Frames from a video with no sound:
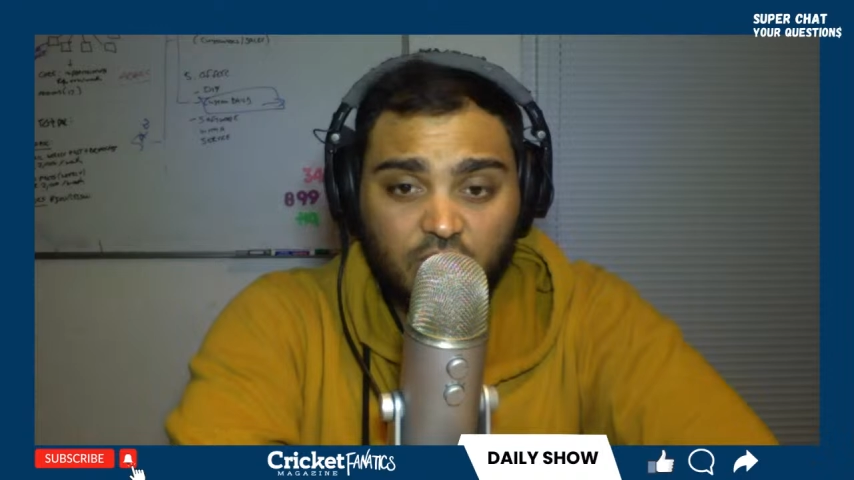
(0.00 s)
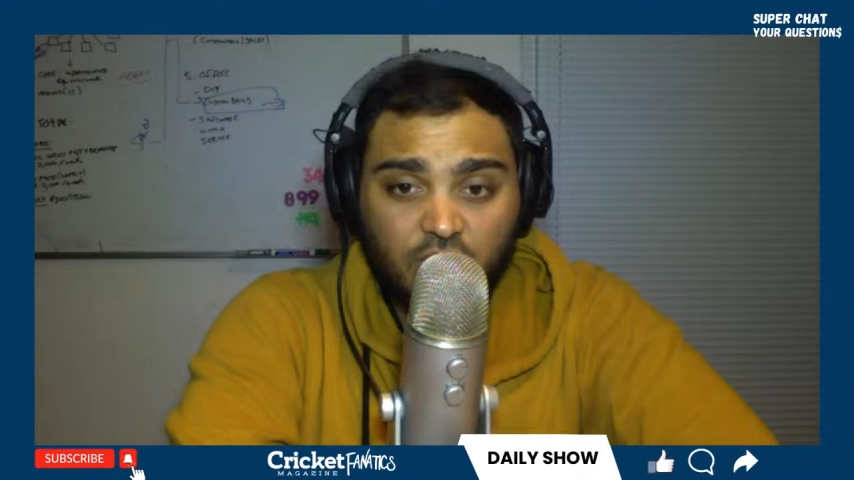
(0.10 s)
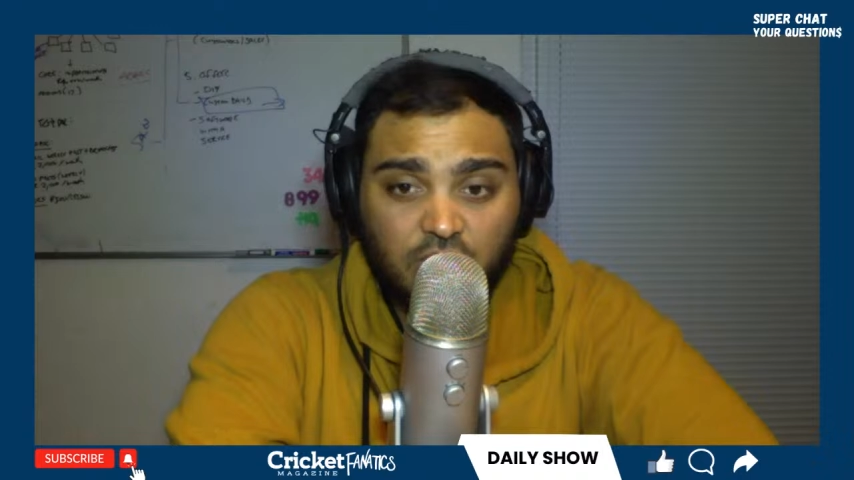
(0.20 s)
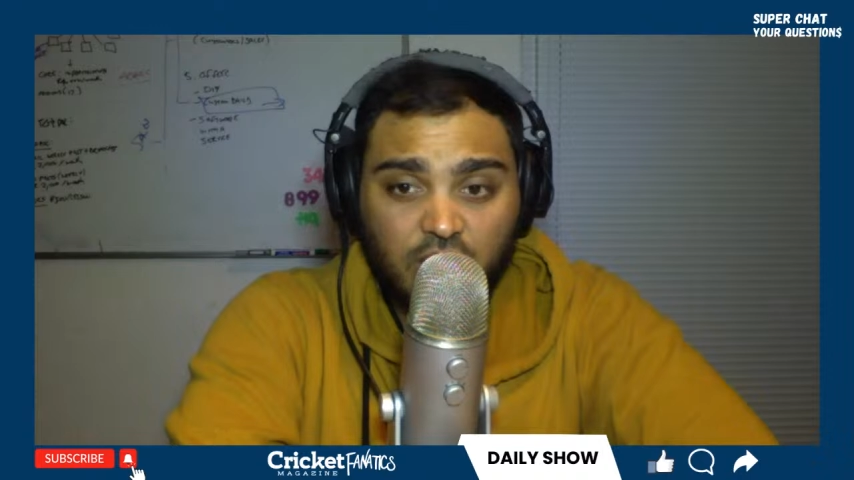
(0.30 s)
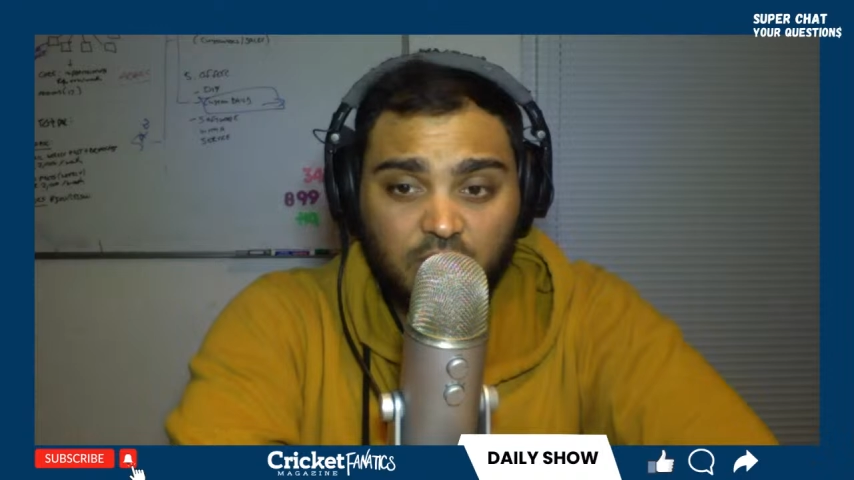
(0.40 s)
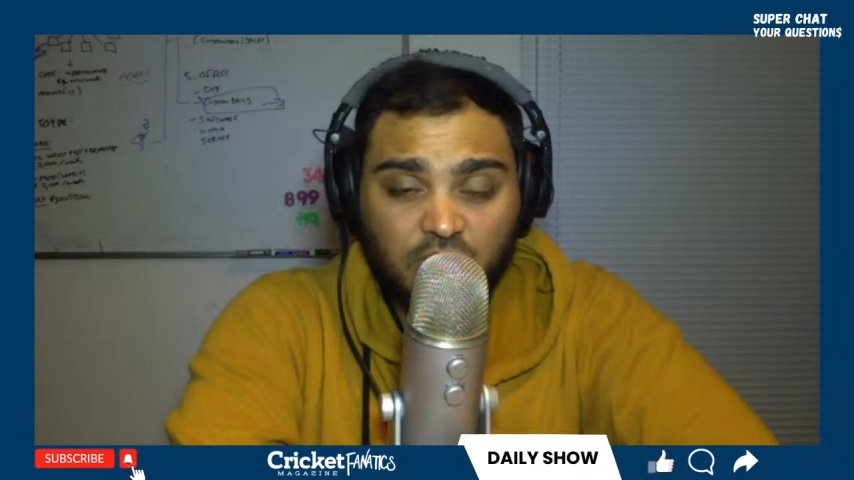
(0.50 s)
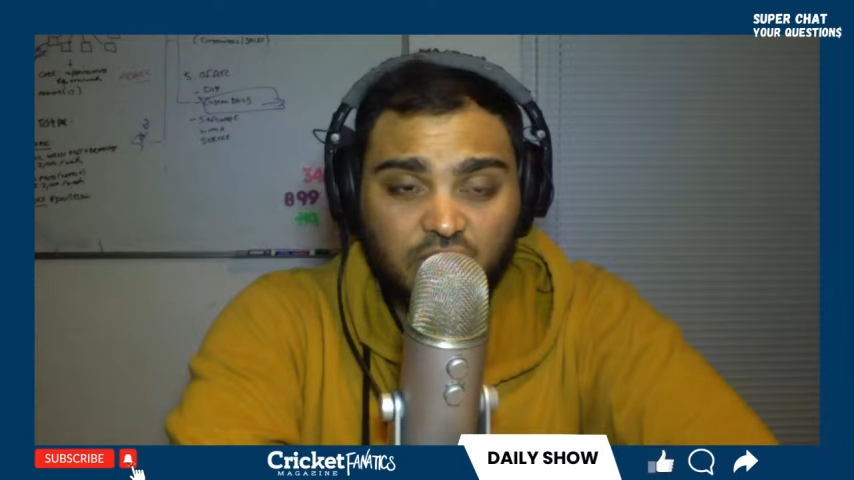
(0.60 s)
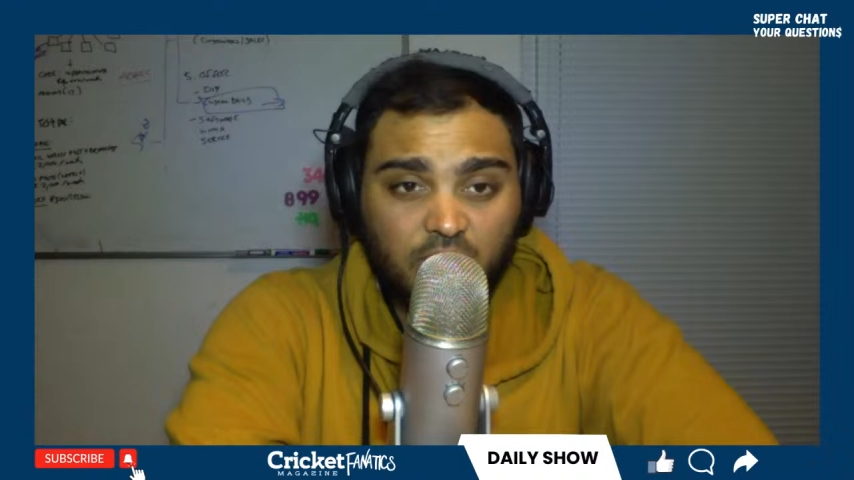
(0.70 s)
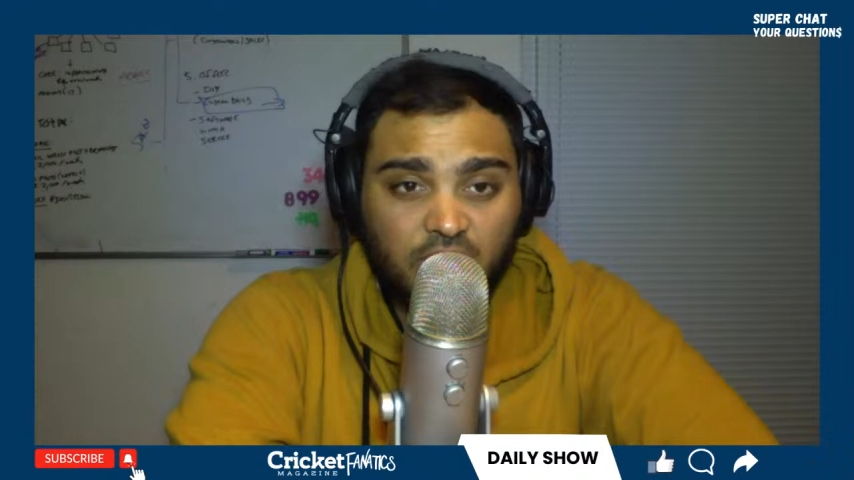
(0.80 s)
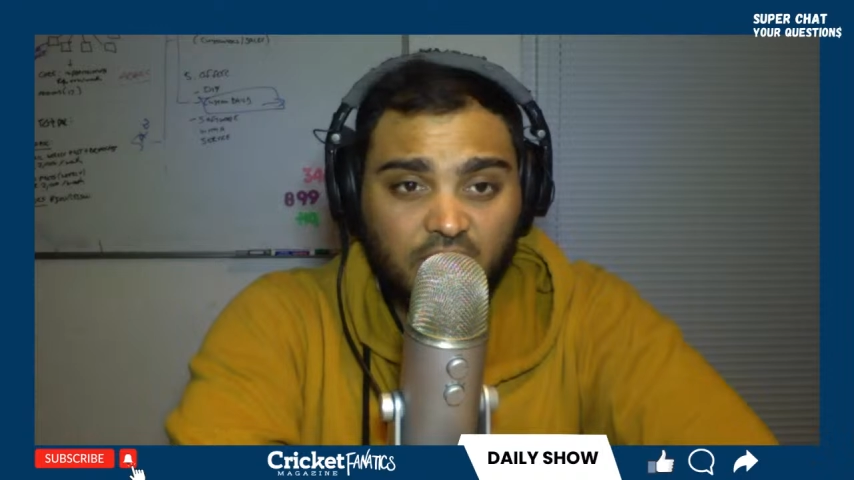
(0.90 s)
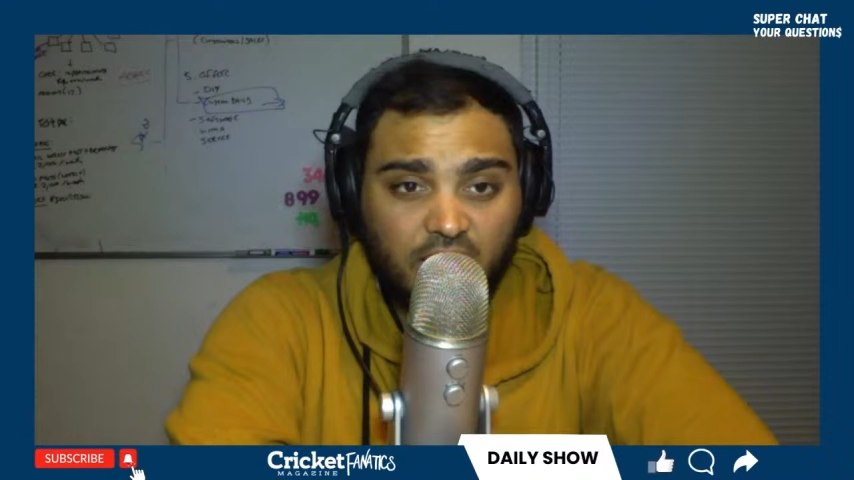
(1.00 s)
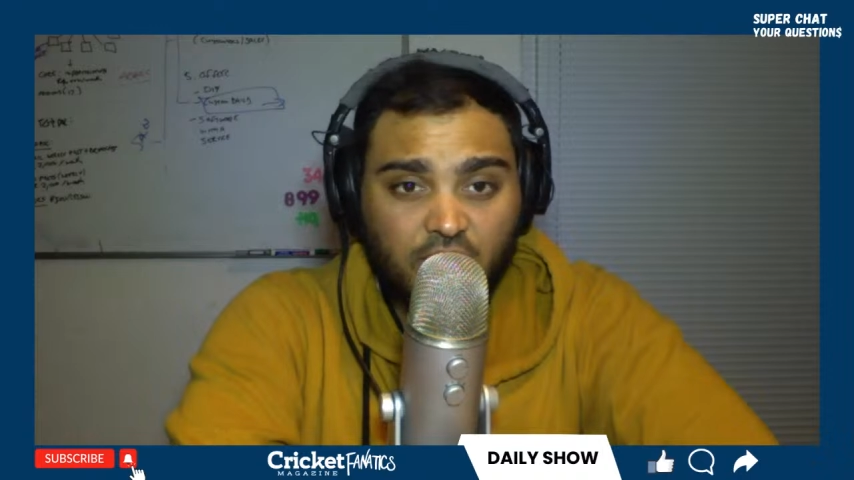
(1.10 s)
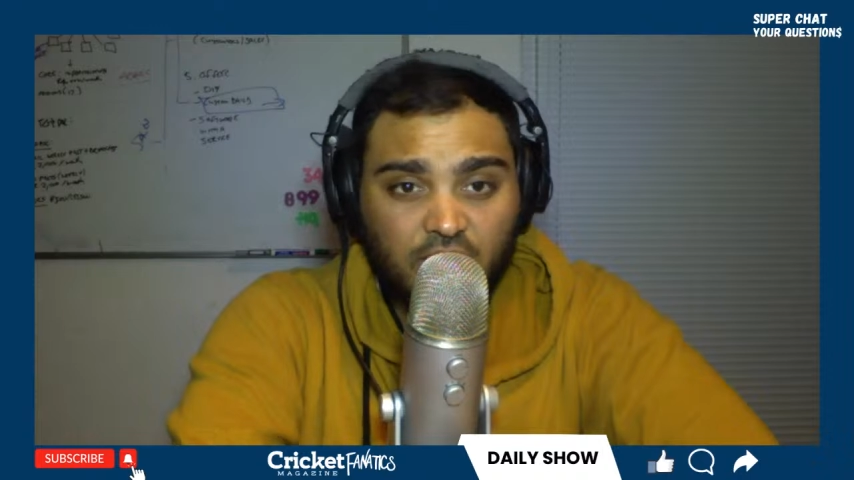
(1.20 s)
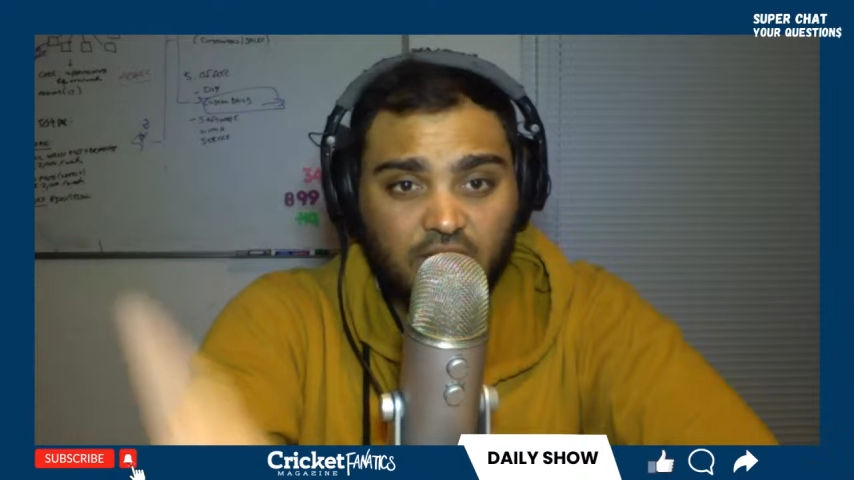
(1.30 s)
Durban. So I'm going to try to get the